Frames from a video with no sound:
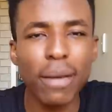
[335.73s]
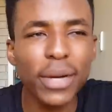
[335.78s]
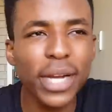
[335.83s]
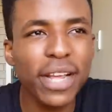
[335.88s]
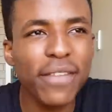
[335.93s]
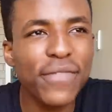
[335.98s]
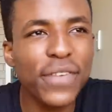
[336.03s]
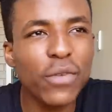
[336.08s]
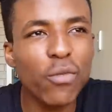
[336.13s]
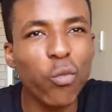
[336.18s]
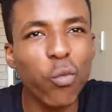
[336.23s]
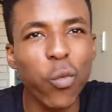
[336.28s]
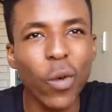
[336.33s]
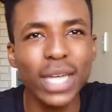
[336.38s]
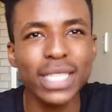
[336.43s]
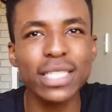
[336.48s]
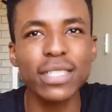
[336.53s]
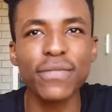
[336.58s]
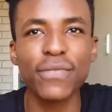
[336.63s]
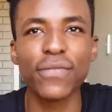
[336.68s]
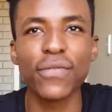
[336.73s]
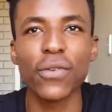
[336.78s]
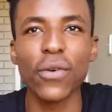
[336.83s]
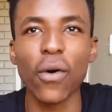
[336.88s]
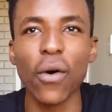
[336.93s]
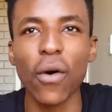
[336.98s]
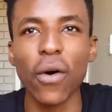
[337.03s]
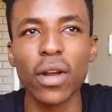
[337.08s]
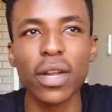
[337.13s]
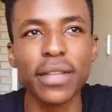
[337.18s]
I wonder if it wasn't
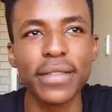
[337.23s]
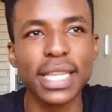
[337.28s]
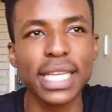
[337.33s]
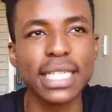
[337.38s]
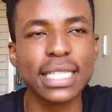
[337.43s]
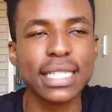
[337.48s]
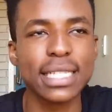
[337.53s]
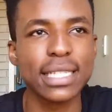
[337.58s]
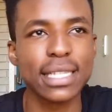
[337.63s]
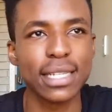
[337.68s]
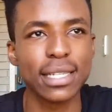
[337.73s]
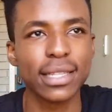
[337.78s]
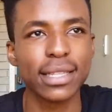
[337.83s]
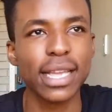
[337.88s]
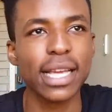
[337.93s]
for all of this,